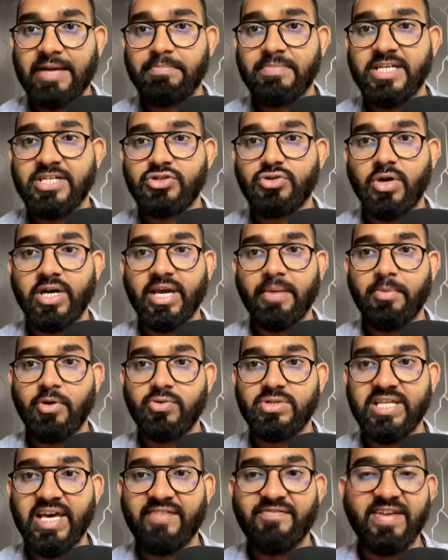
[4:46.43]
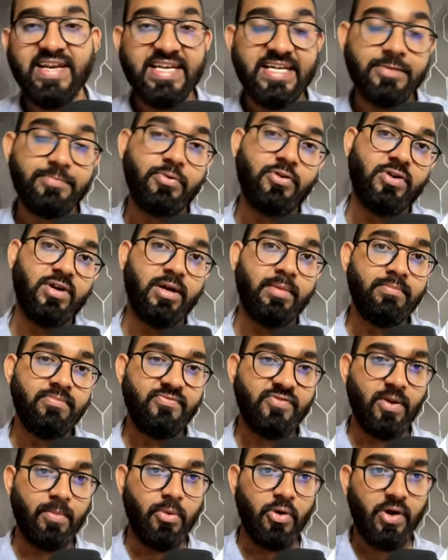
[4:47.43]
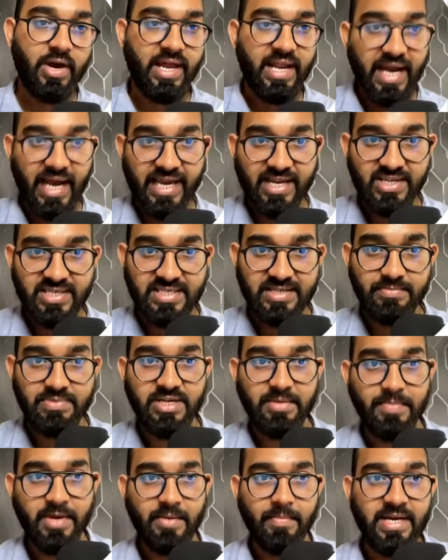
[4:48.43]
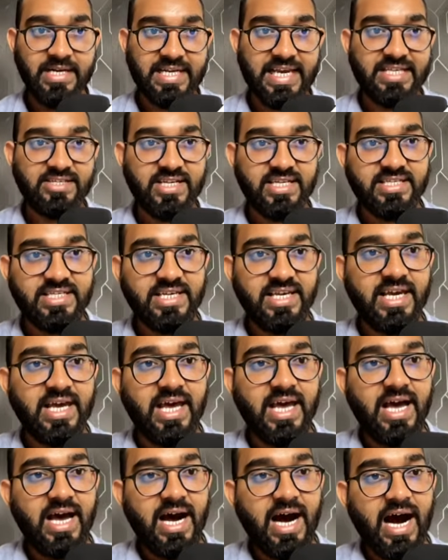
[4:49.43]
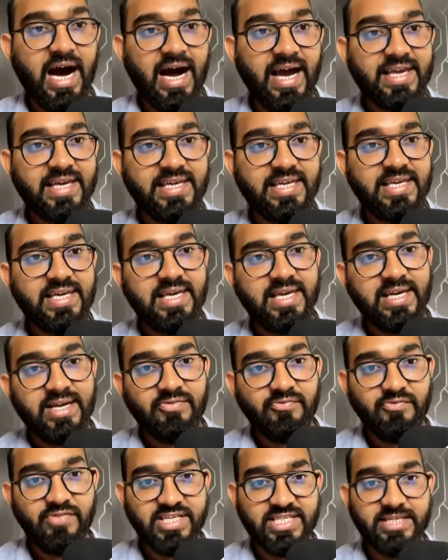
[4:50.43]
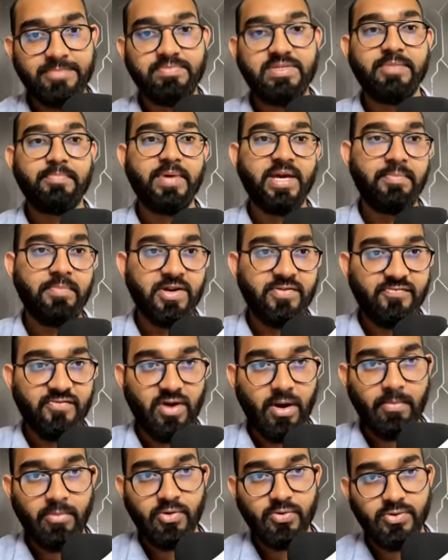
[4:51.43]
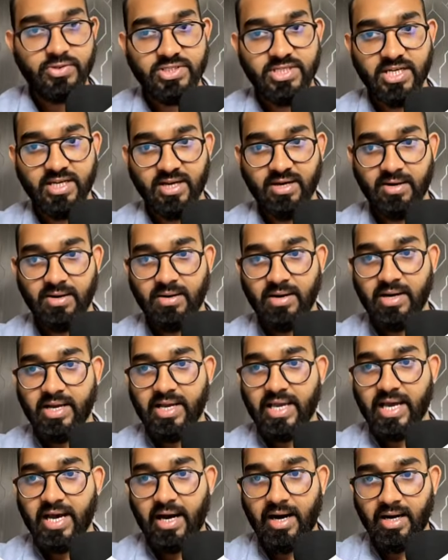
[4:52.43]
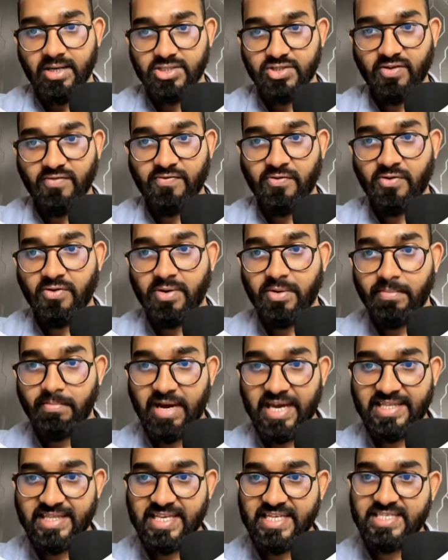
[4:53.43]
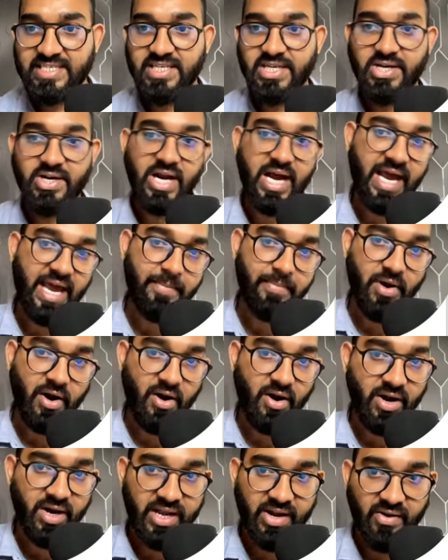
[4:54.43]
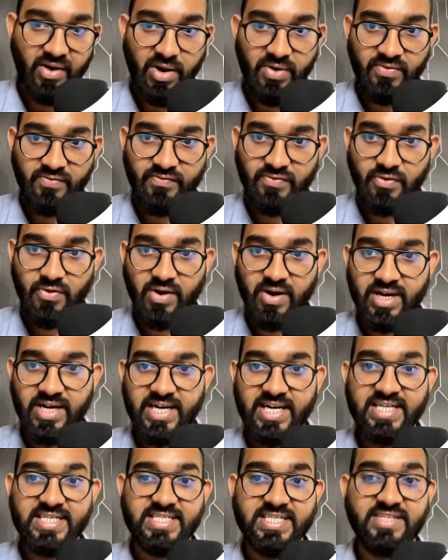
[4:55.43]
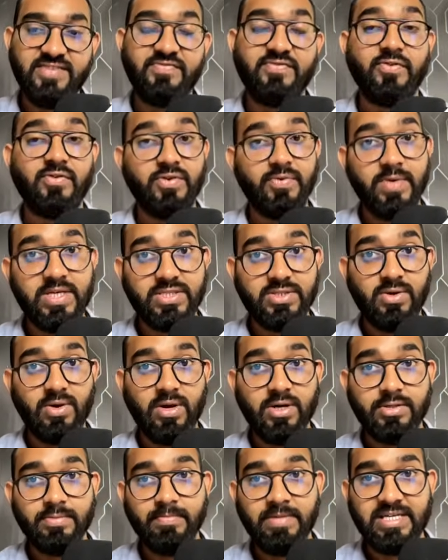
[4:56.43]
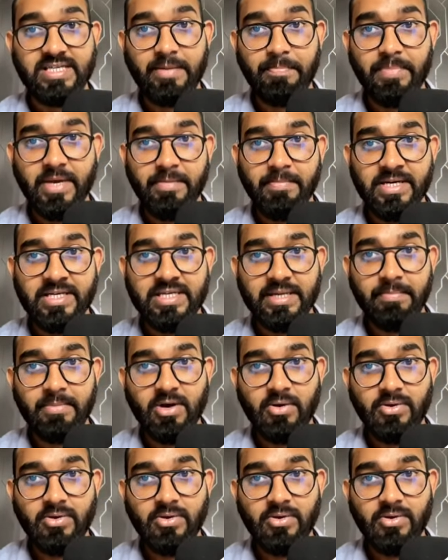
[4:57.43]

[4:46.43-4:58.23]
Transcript: talk about the affiliate program from where I received the payment. As you can see, I received the payment from Hostinger So far by this year I have earned around 464 US dollars, but the payment amount